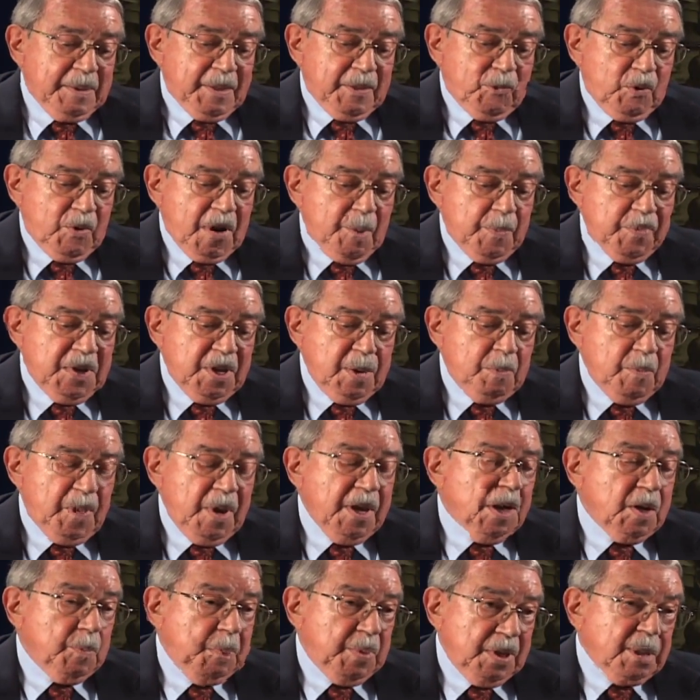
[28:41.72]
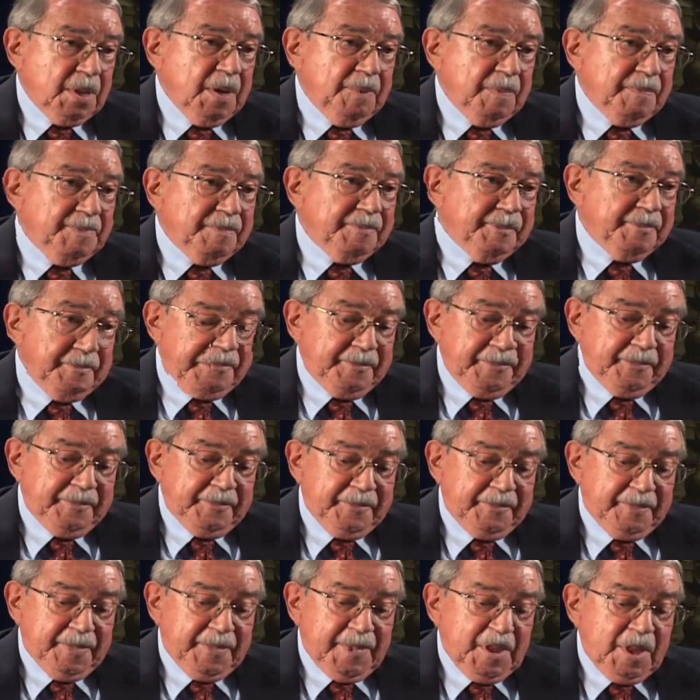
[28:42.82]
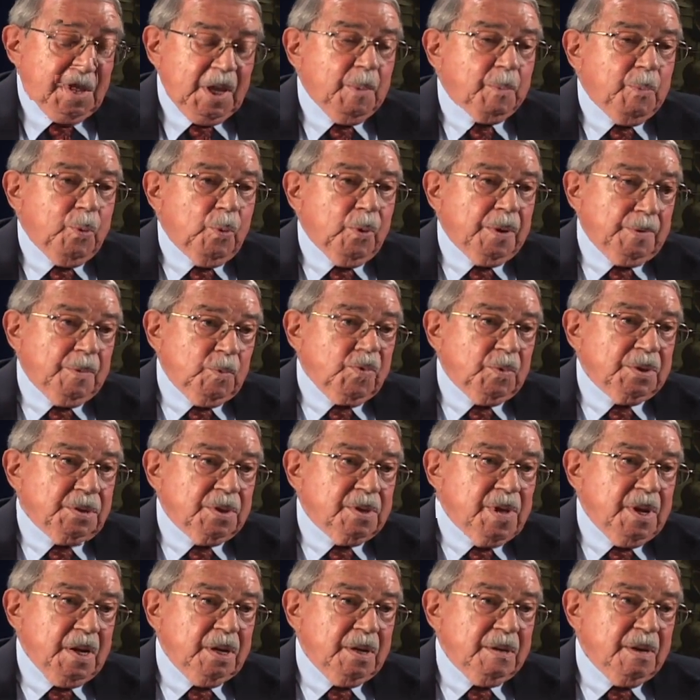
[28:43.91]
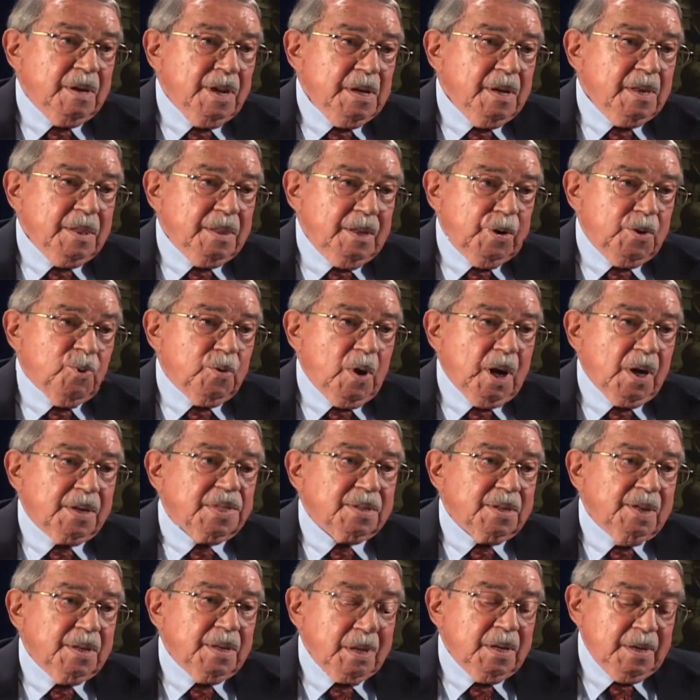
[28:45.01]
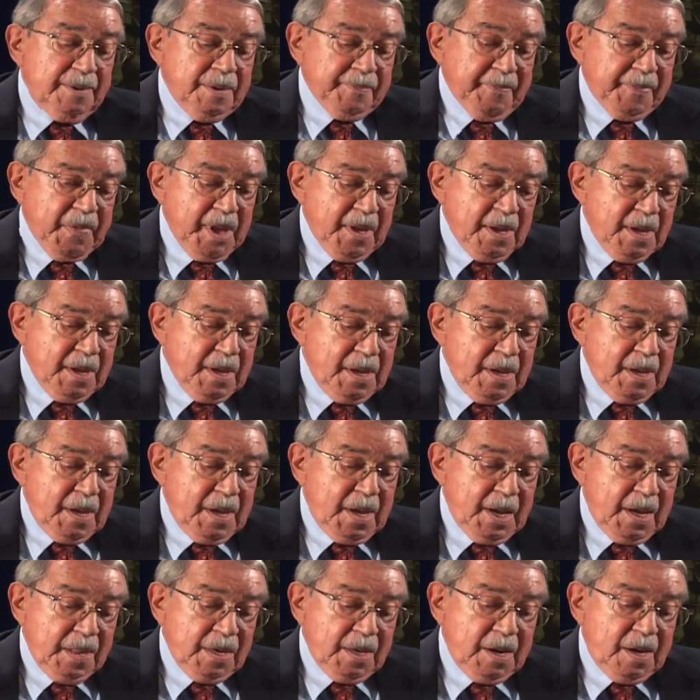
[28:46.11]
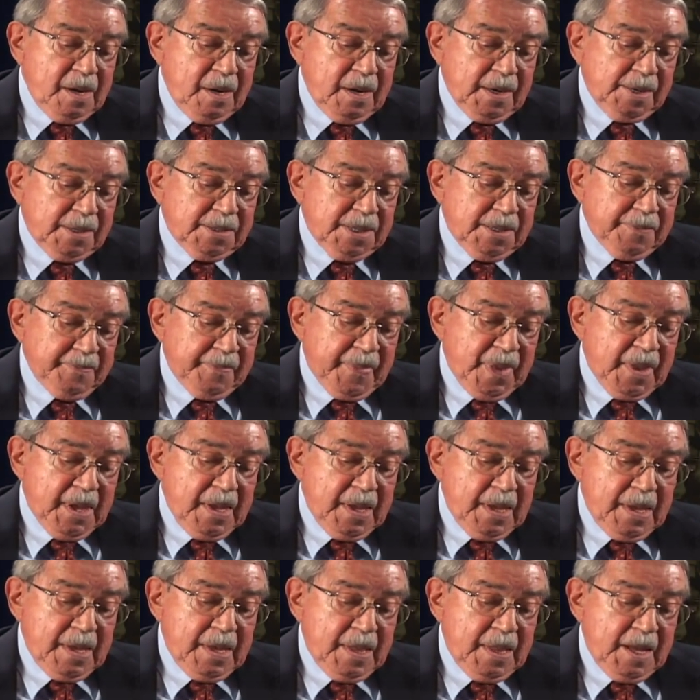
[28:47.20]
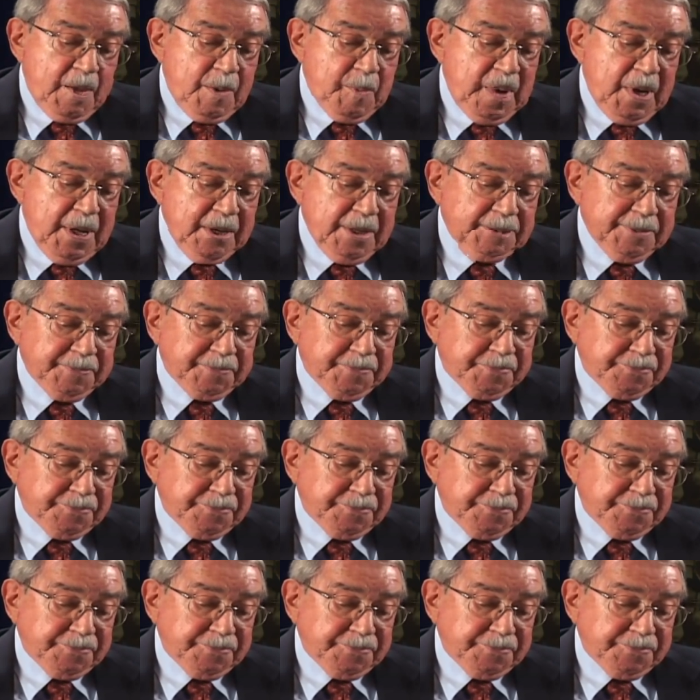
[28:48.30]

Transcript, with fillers: three of them didn't make it, but the the important ones did. The trucks and the and the ducks, and they made it.